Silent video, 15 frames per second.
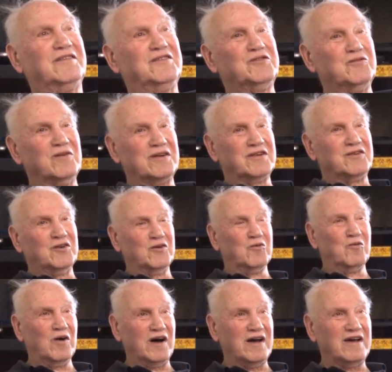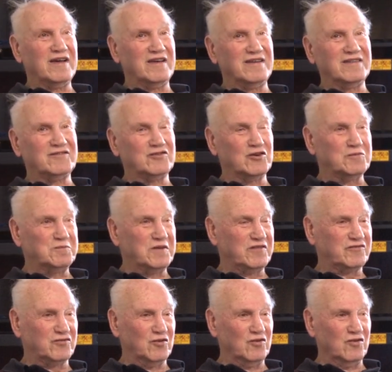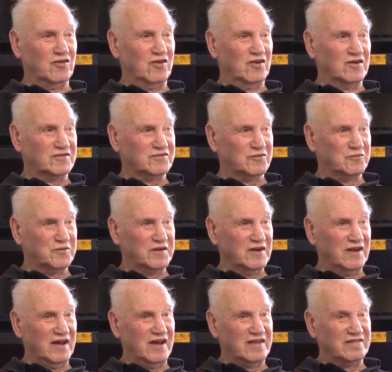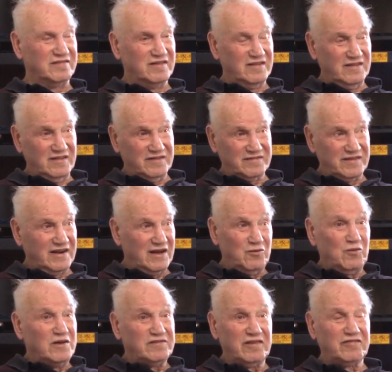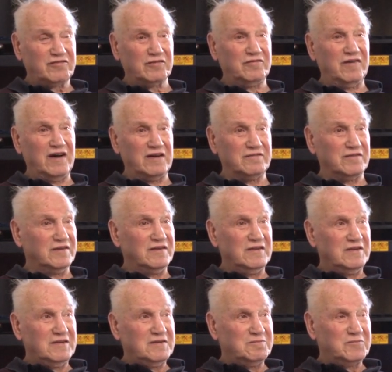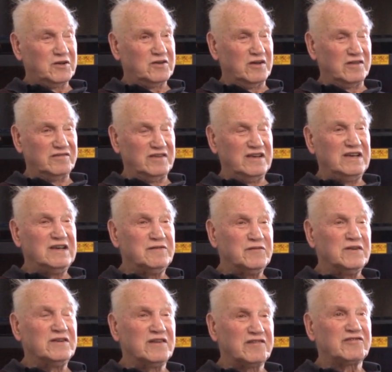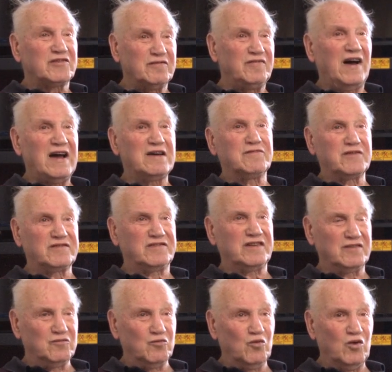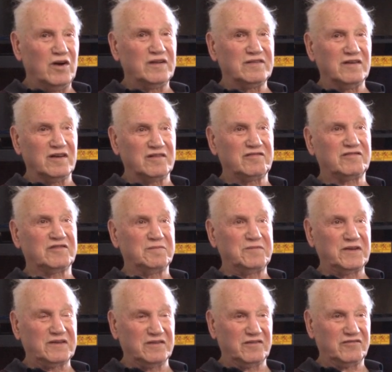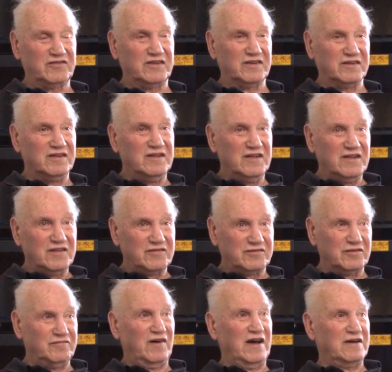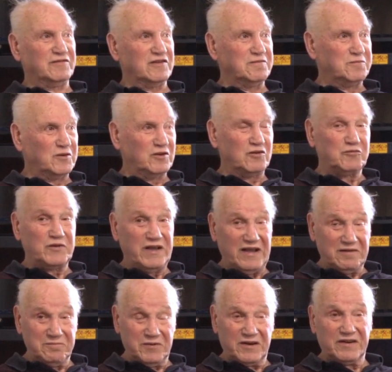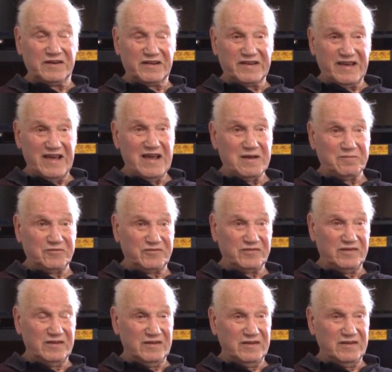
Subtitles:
you want to know why it took me so long to realize that I was a survivor, because even the survivors didn't want us to be considered survivors because we hadn't been in the camps.